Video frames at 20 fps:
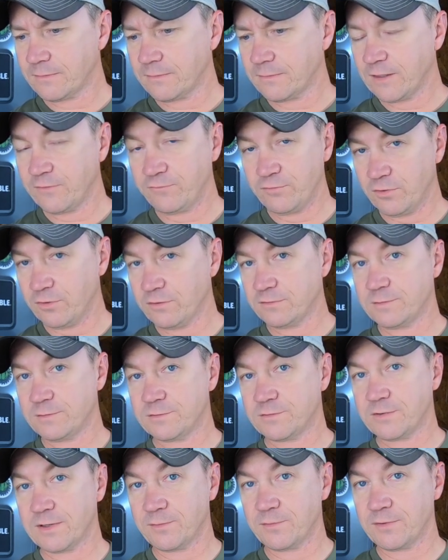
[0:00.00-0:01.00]
If you are a
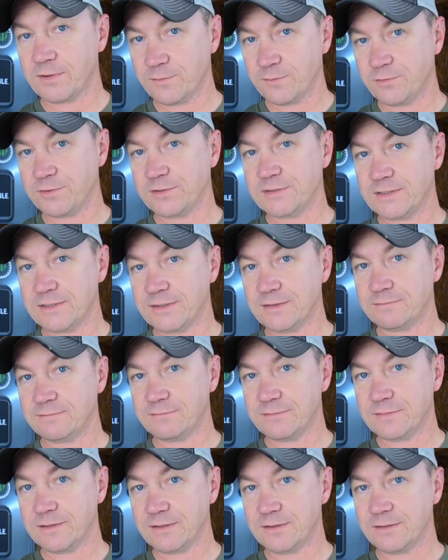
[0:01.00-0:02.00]
subscriber, I appreciate it,
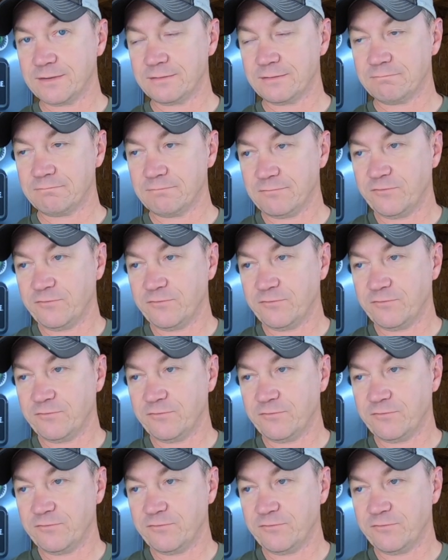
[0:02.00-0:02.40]
and